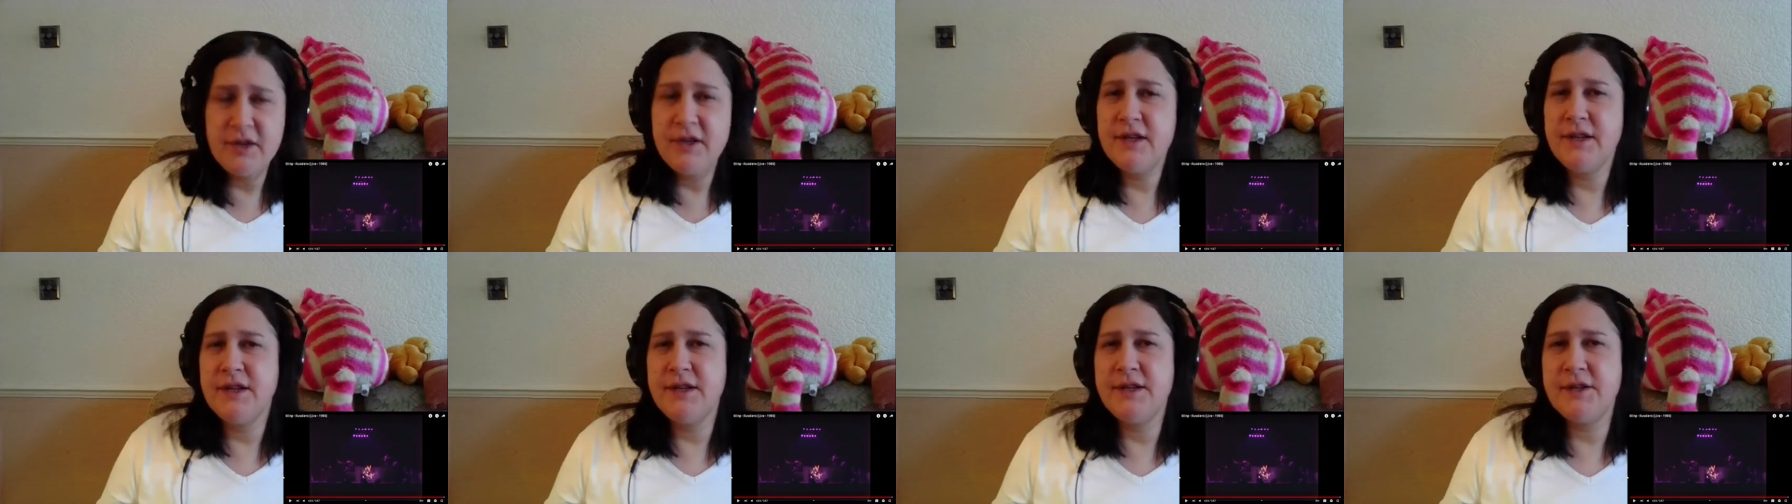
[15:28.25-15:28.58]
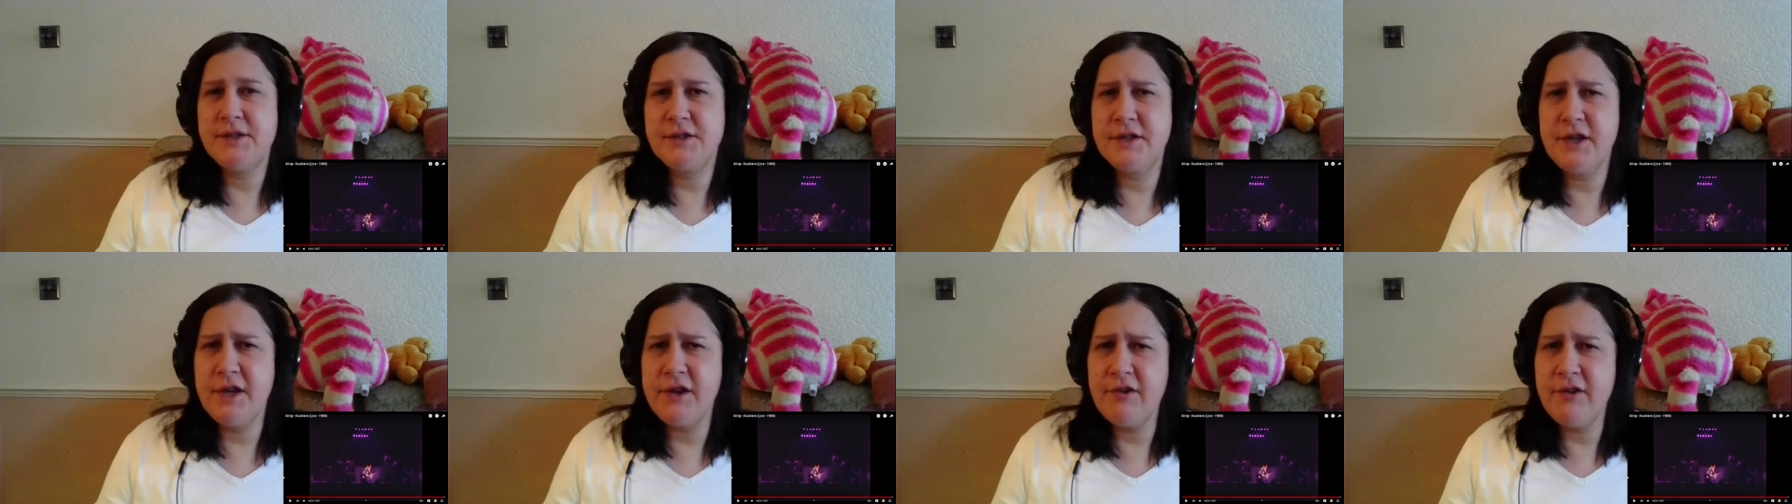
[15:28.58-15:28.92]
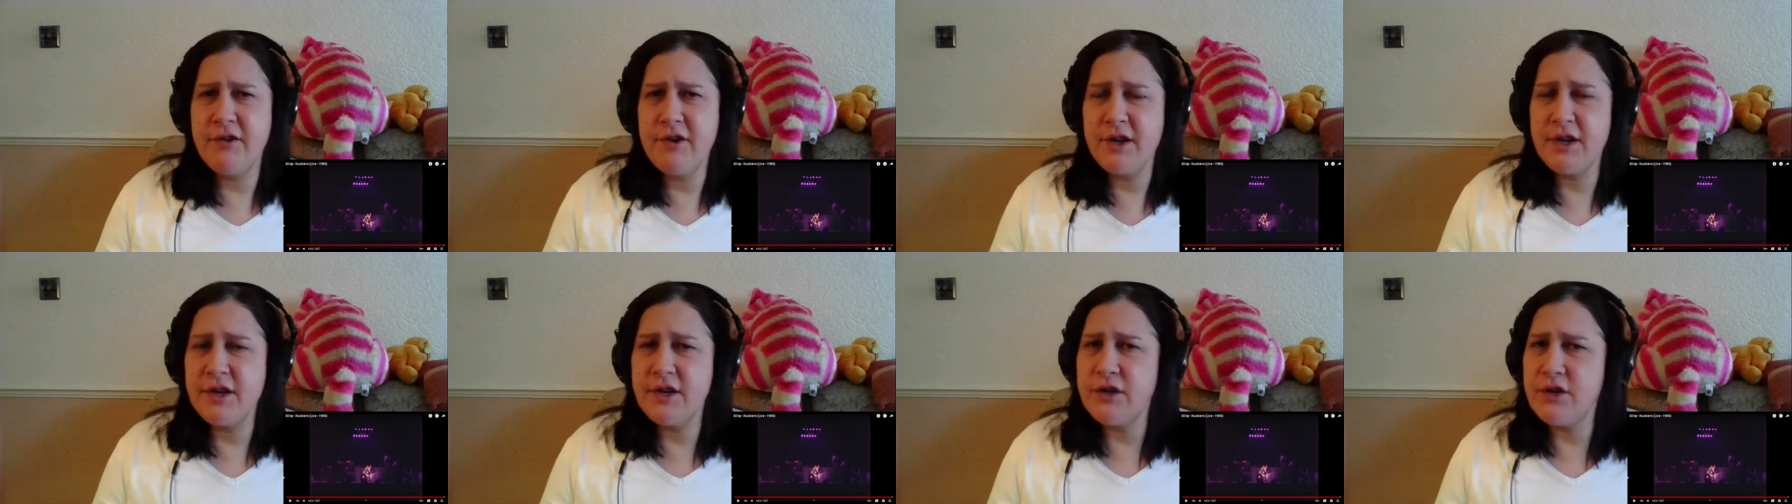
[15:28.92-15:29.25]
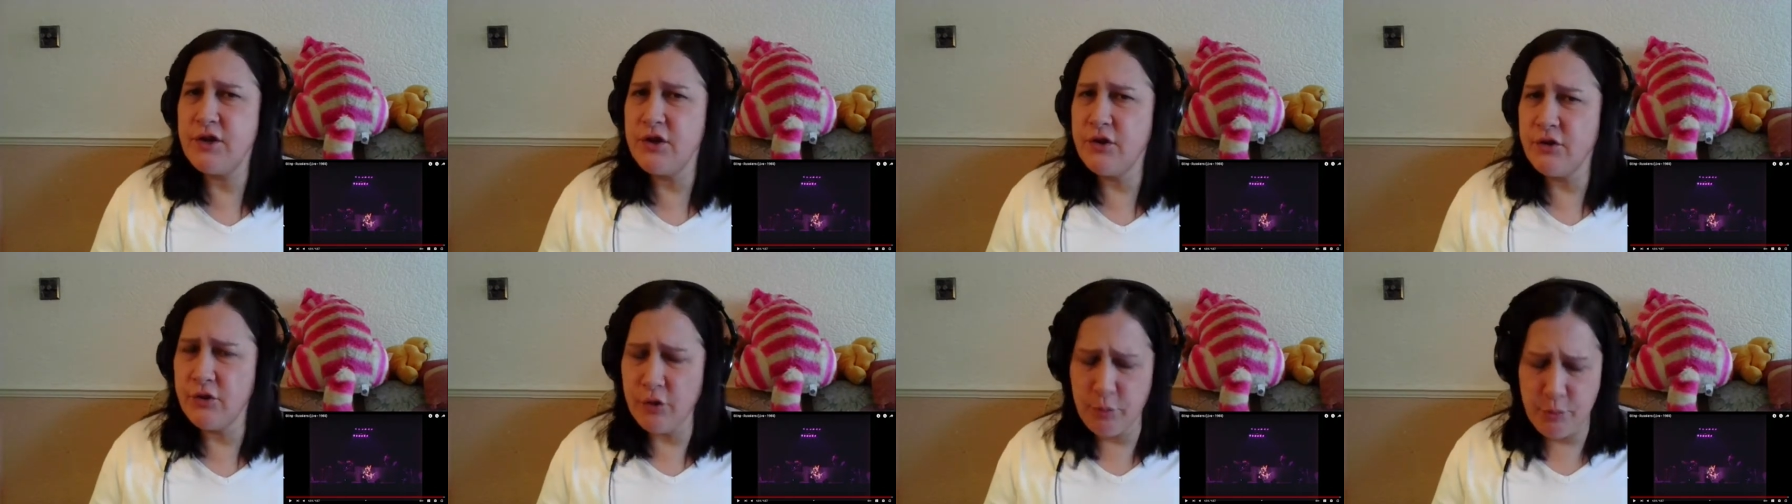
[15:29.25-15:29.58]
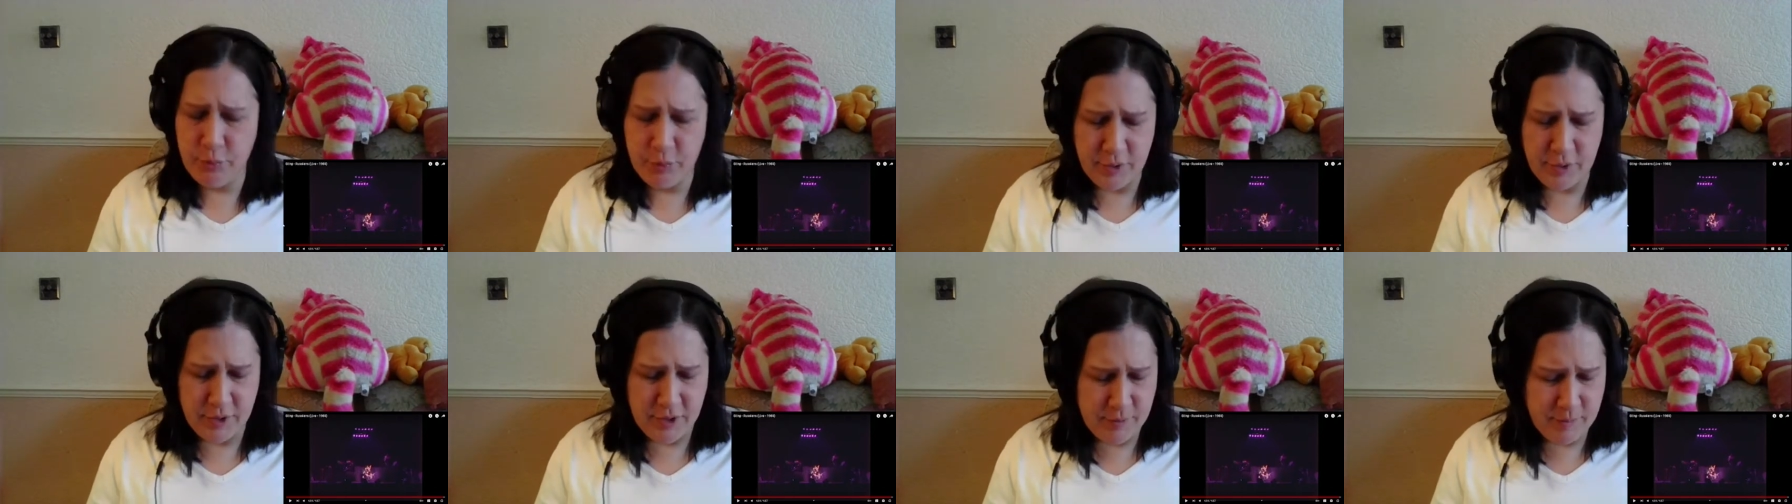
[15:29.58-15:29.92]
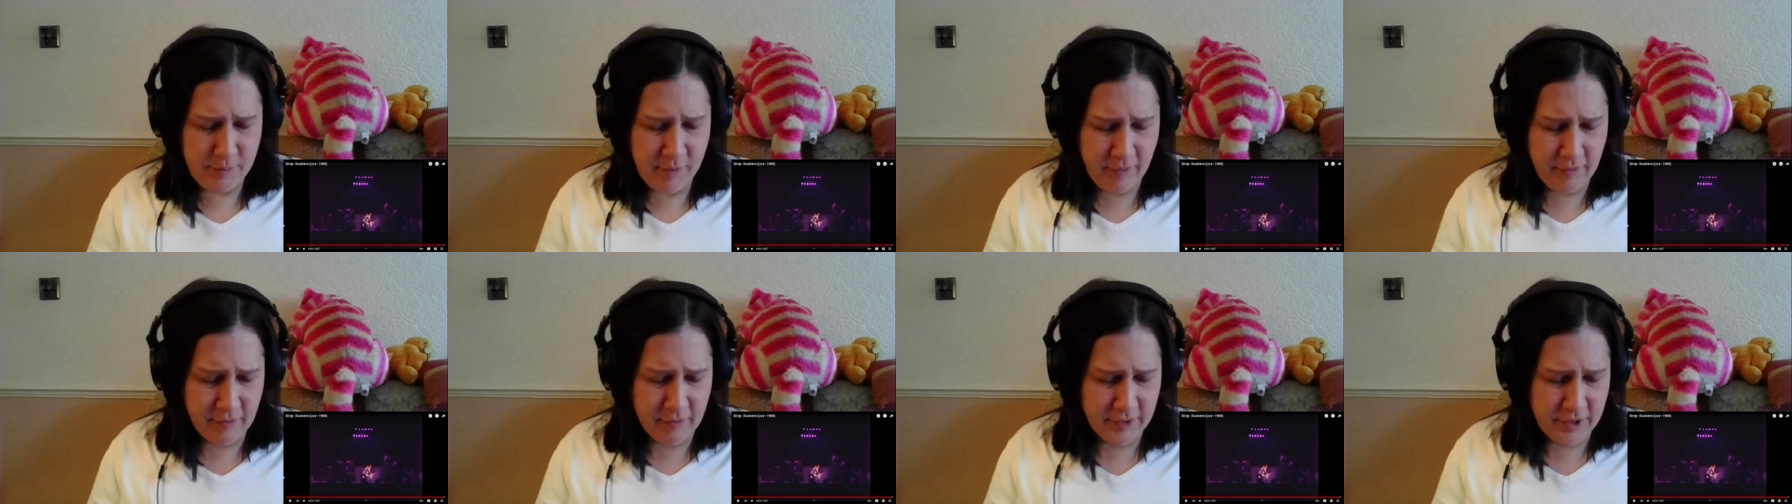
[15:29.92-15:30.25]
hysteria in Europe and
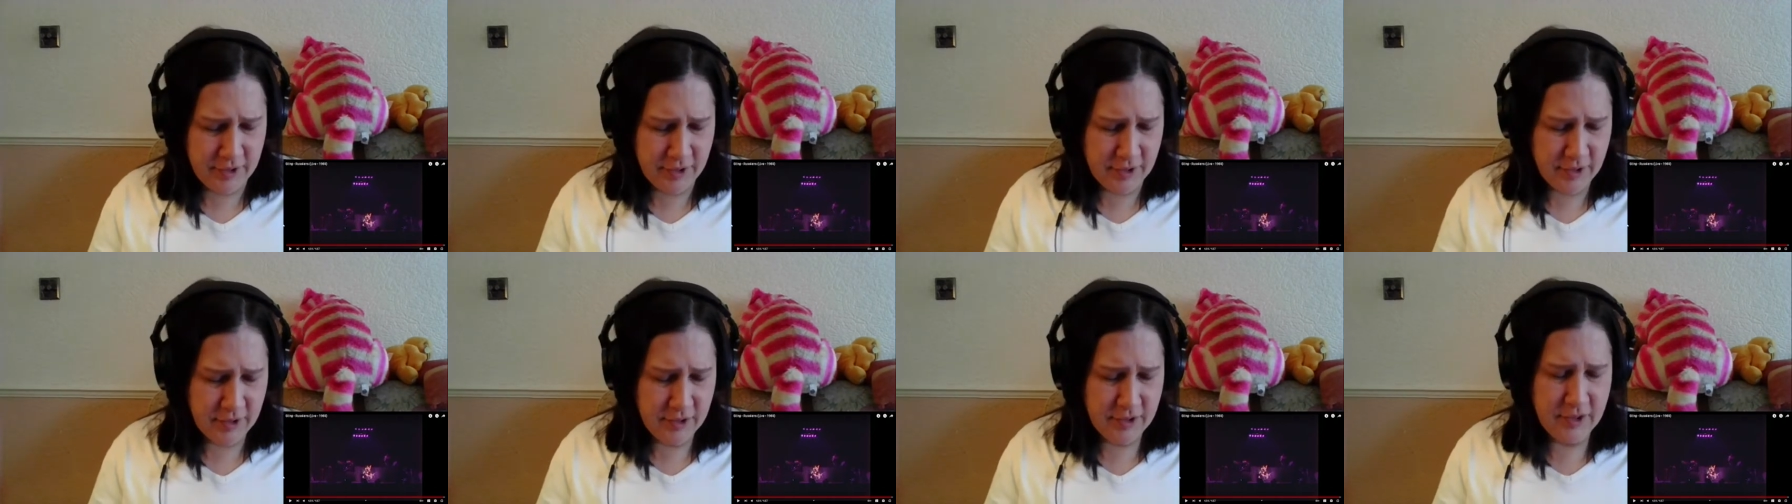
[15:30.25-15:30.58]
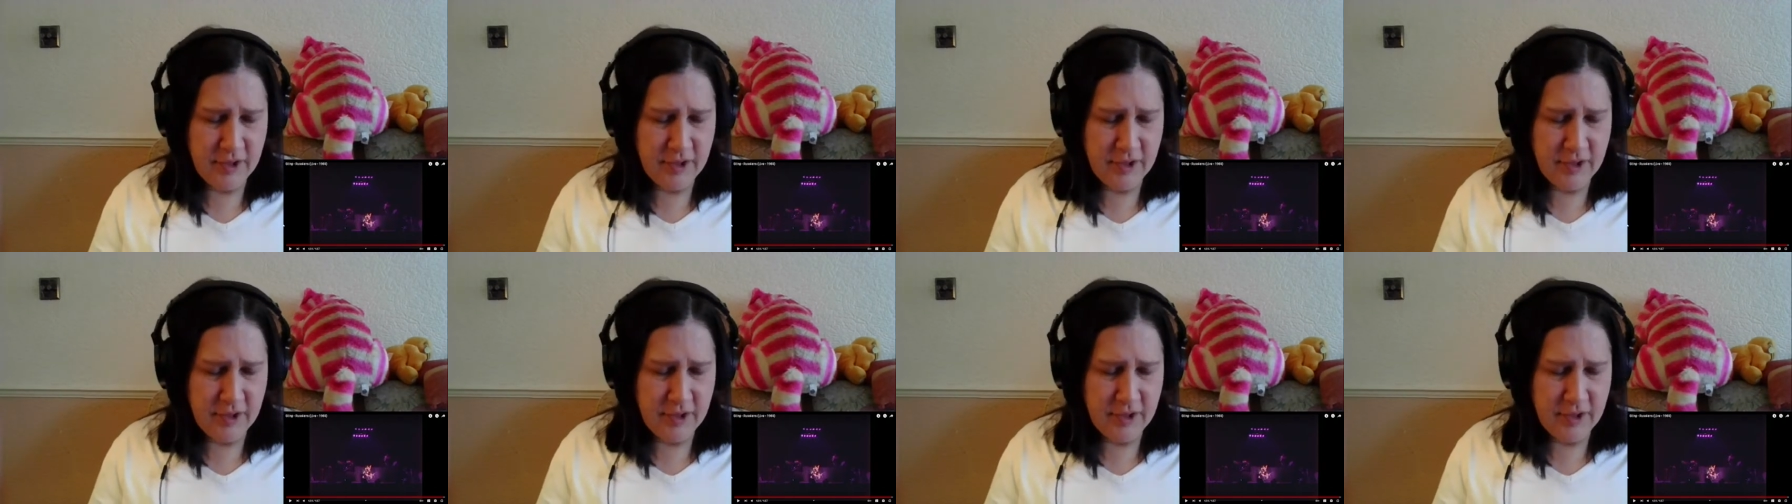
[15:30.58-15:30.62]
America.